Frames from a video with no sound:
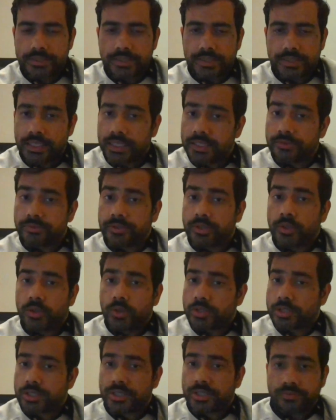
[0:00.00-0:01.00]
and that will
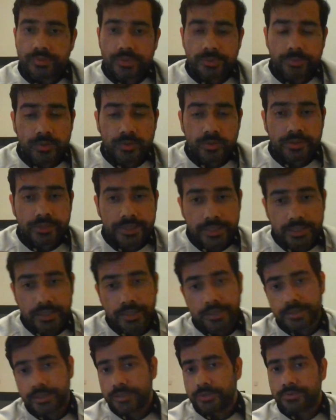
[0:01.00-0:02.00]
cost you about
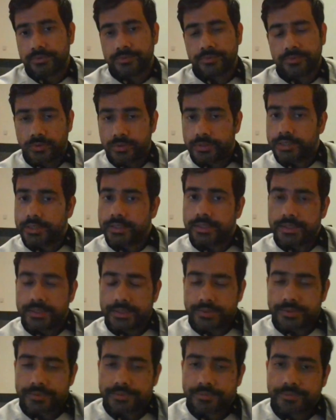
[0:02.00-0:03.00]
300 to 400.